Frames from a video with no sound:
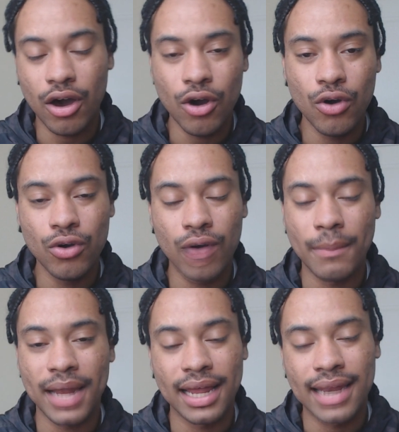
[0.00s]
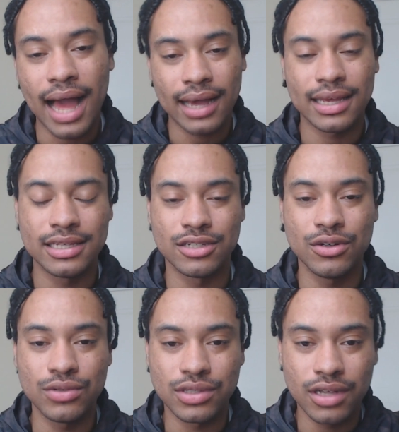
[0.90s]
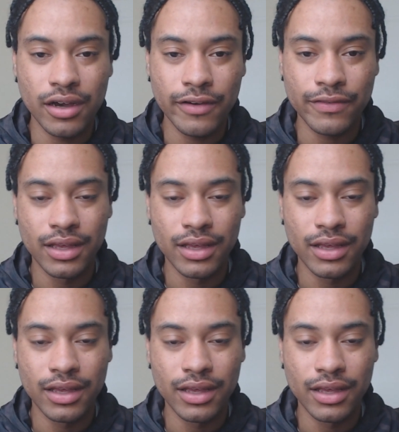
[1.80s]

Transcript: old, I'm not knocking his new stuff.